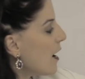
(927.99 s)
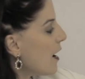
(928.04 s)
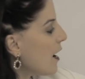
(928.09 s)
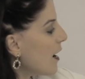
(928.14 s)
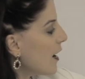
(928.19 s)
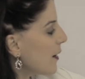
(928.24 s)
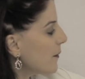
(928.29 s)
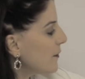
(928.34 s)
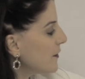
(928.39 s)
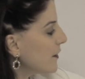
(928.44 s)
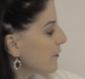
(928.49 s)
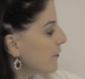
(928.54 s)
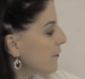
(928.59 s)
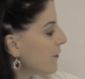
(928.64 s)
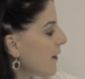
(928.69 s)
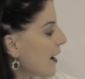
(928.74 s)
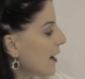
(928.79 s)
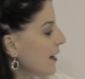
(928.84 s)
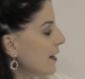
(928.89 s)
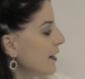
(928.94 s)
I'm
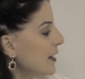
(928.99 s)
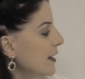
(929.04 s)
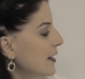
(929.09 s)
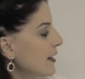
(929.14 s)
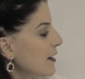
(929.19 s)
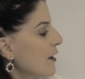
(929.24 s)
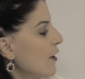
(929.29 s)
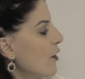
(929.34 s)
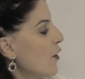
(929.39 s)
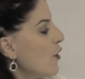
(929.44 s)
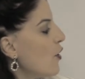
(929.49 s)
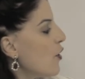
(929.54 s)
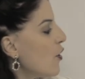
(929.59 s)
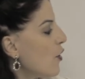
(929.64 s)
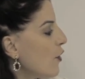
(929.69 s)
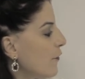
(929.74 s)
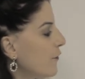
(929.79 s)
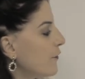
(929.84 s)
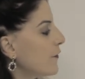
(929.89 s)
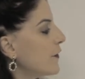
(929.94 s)
defining
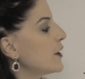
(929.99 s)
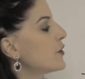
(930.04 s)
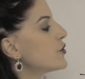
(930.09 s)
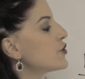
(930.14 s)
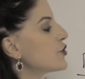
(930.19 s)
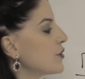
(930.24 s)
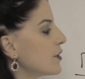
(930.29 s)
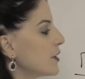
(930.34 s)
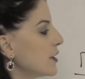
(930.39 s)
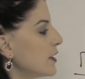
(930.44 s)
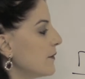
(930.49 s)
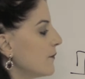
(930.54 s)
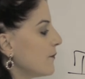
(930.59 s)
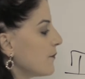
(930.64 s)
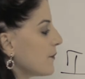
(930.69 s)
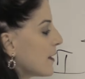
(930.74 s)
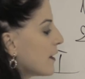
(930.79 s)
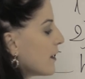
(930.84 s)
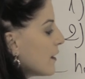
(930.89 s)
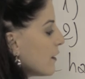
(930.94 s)
her feature.
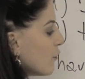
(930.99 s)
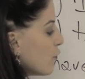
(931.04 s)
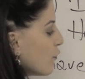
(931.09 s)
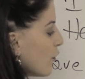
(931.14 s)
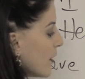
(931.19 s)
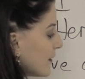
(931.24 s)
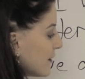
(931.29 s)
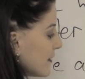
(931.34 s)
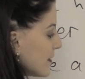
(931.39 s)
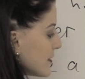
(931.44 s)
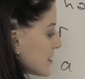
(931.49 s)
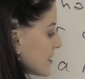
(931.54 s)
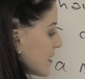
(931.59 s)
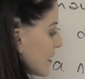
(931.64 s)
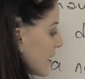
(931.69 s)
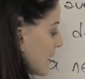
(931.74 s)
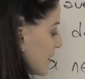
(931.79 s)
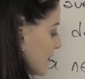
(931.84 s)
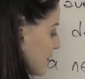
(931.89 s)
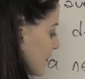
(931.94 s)
What is
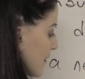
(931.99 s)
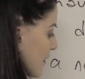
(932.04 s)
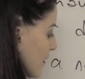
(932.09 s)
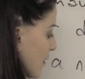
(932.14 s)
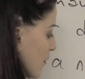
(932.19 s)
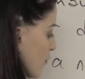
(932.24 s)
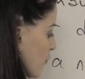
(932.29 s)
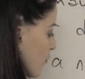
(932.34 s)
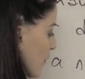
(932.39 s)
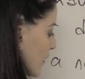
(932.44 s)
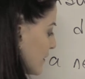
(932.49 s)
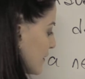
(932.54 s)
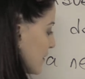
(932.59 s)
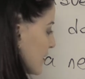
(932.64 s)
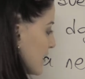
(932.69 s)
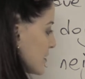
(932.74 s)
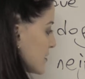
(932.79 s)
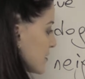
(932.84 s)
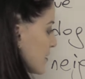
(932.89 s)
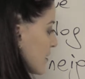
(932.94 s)
it? What
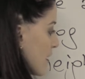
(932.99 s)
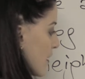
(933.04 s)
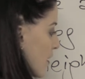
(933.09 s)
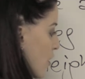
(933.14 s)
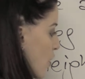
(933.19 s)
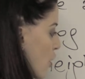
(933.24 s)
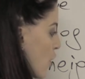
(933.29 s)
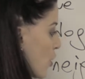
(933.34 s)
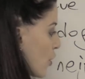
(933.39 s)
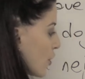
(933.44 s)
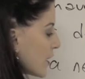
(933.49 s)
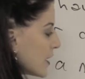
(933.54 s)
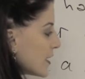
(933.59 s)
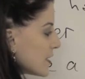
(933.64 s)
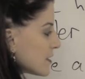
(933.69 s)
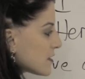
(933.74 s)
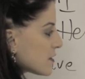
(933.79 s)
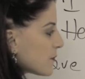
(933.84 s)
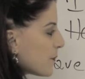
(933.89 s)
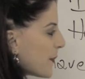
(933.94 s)
is her
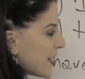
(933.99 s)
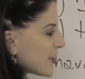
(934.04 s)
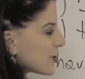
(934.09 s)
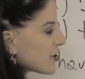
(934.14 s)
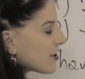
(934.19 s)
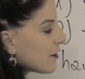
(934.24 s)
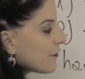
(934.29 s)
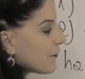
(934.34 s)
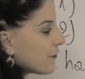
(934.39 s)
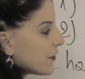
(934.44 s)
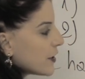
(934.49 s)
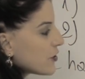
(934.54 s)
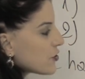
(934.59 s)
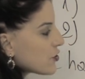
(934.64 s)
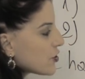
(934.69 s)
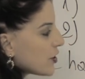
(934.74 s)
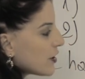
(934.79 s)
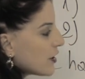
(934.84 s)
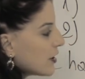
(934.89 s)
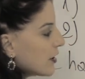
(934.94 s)
special
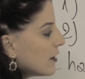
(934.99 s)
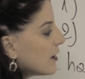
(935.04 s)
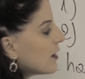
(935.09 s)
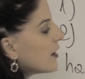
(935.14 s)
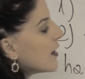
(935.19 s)
feature?